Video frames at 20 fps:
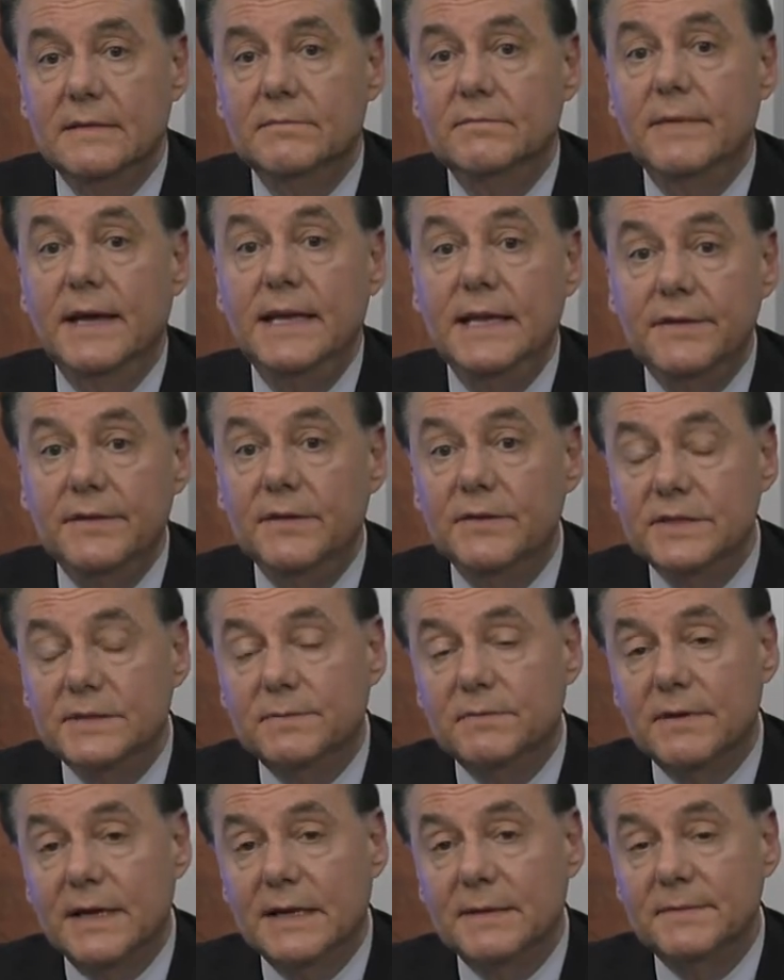Many of
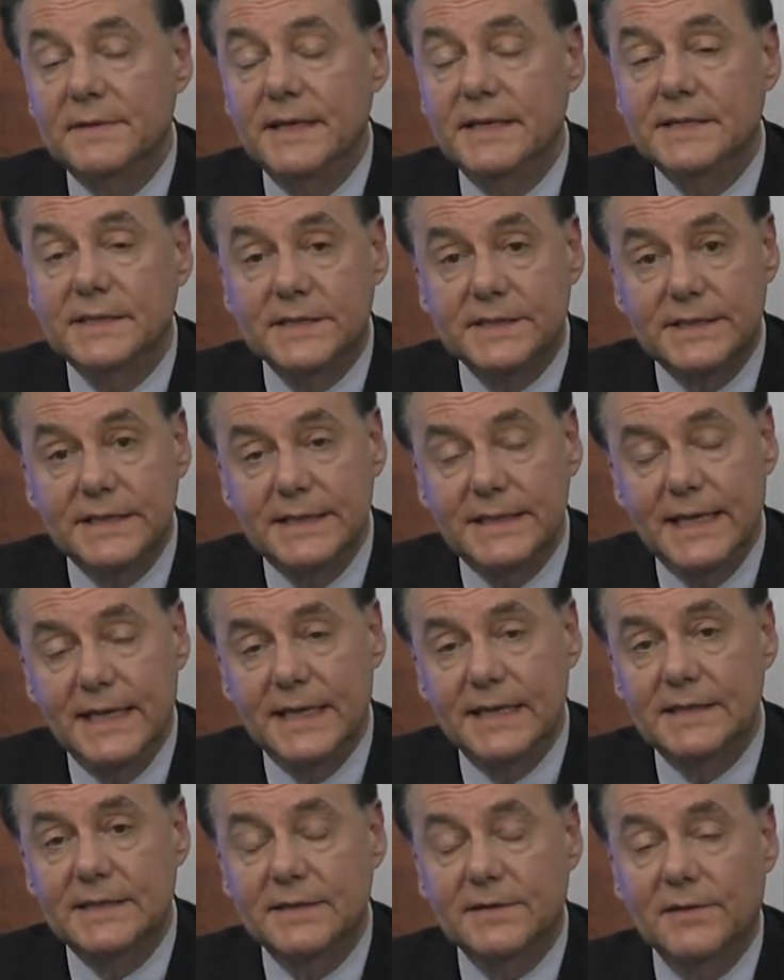those recommendations did
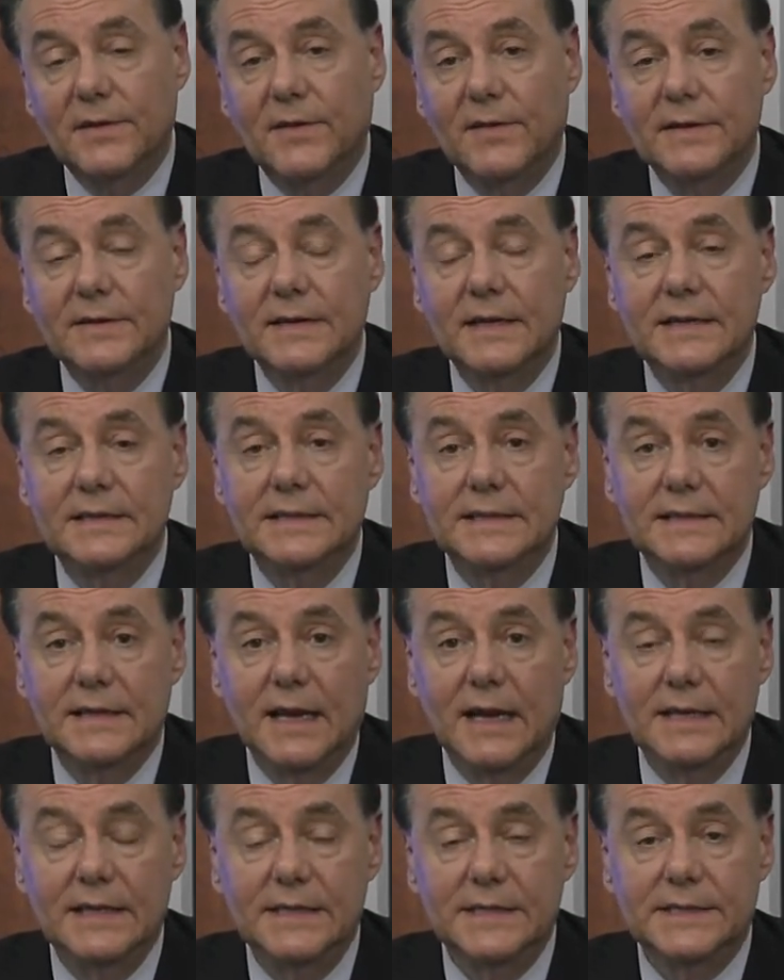get into law in
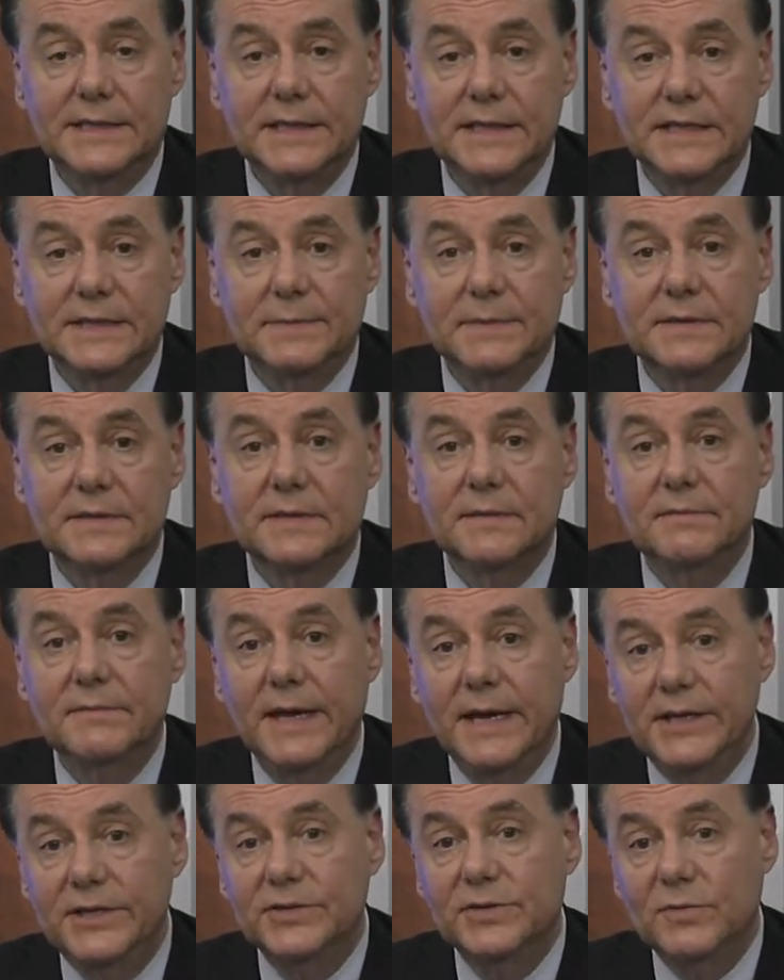1996, but the
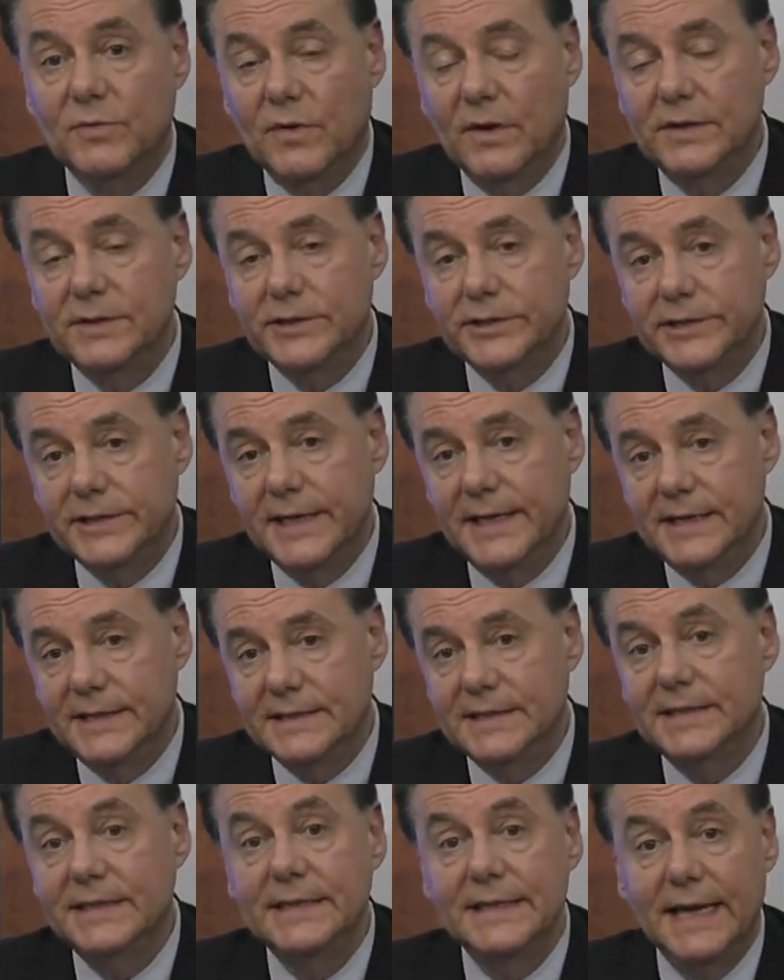major ones
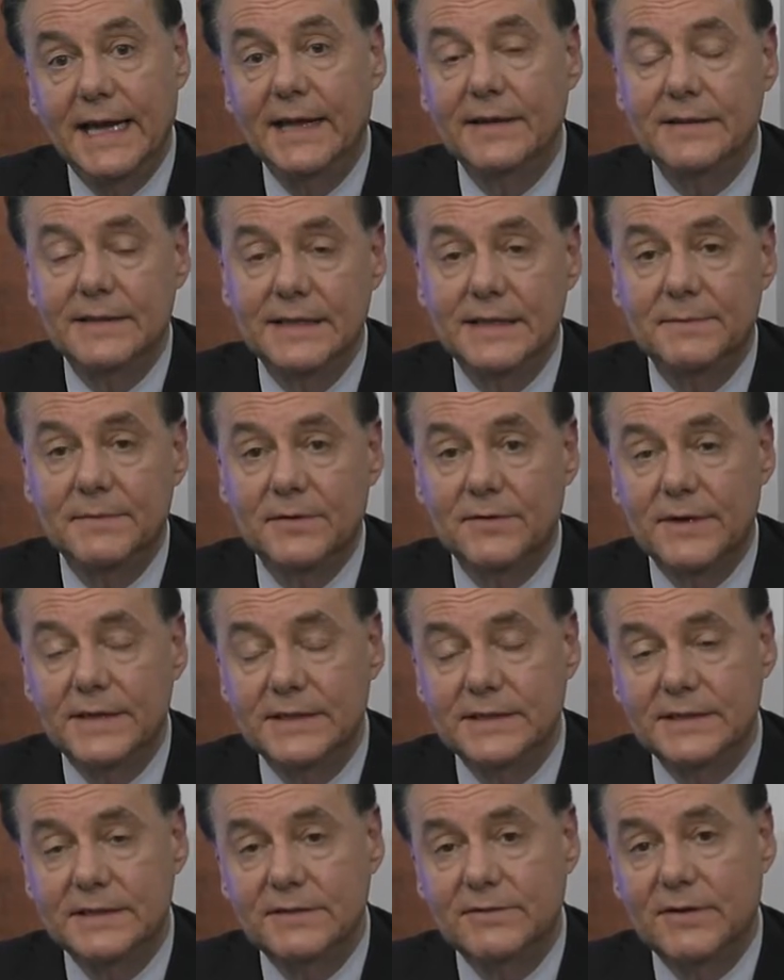changing again the
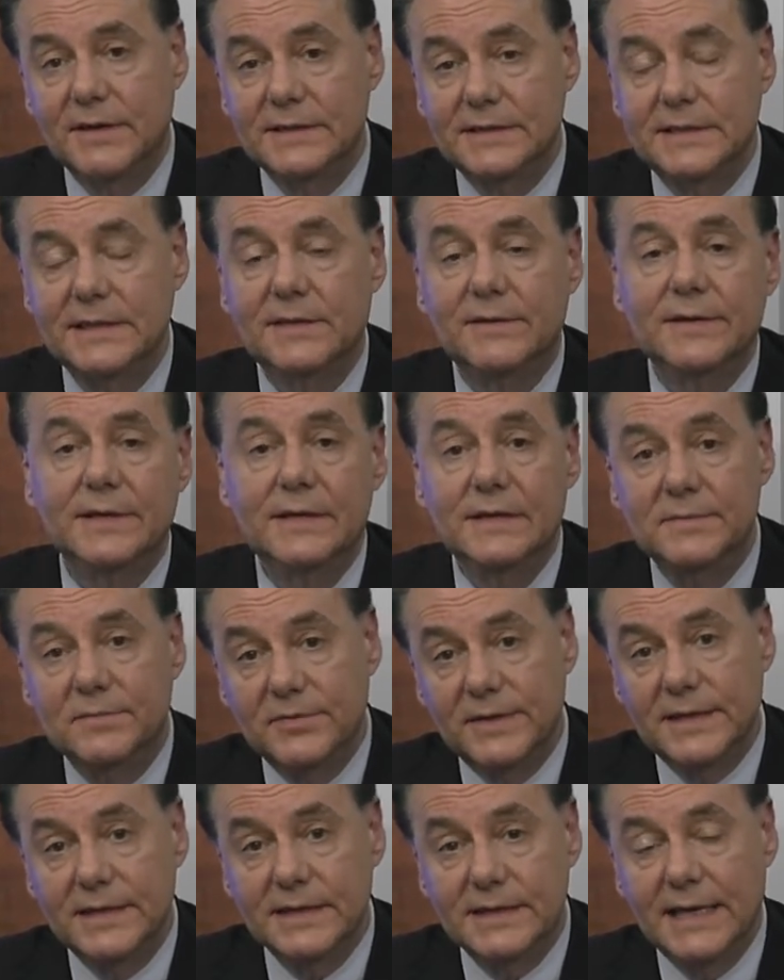immigration criteria and
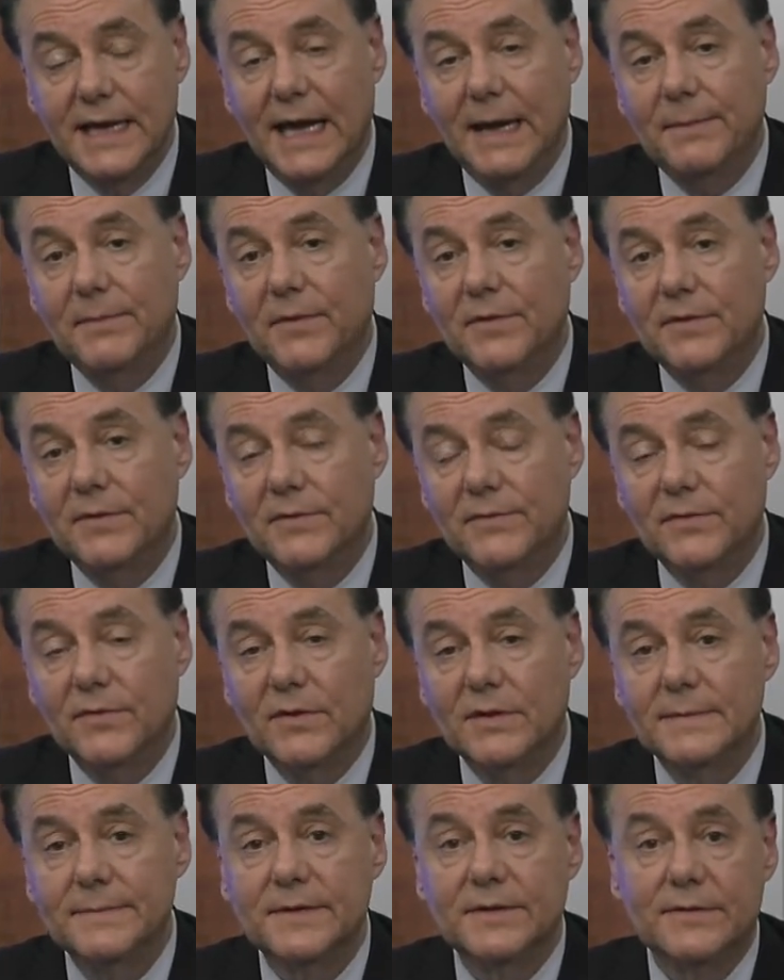putting a cap on
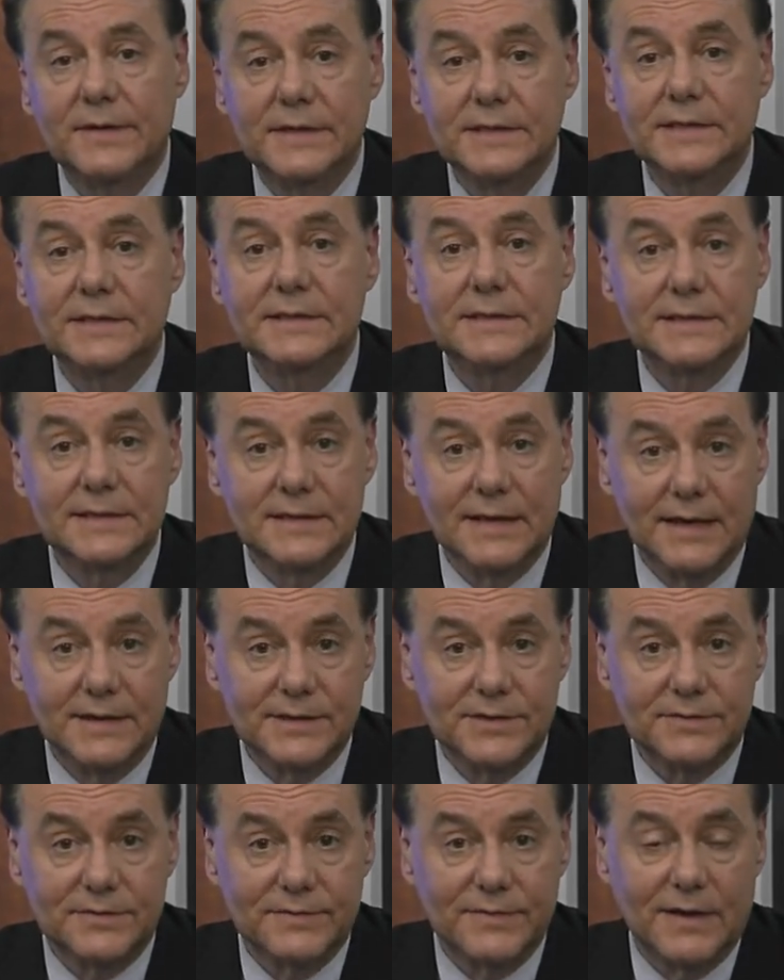overall immigration did
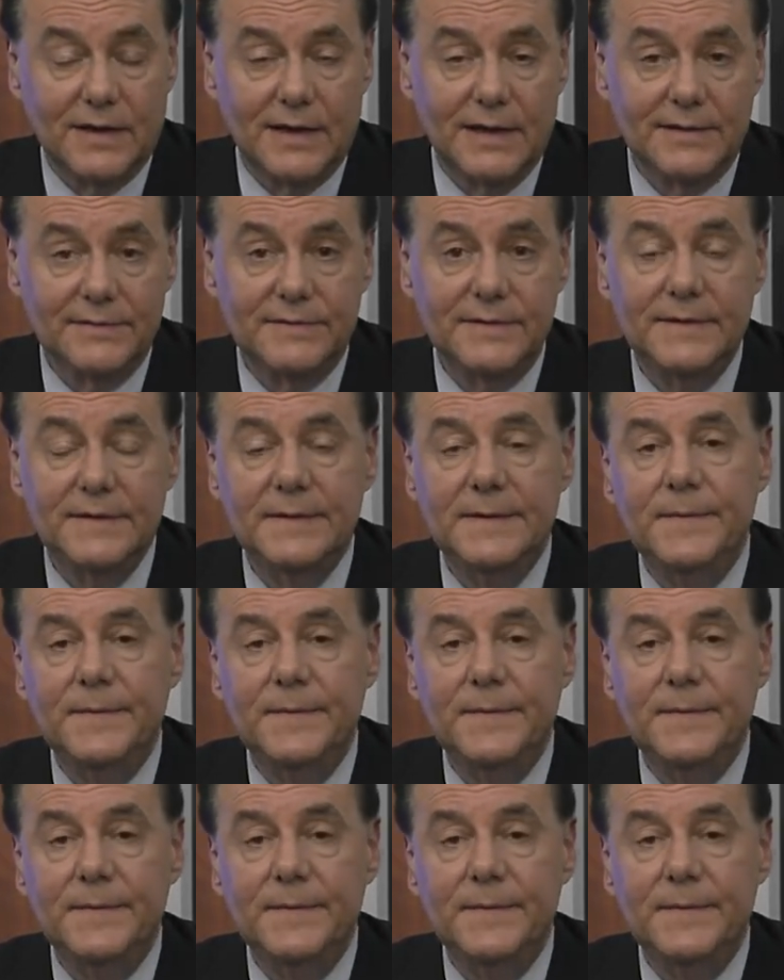not survive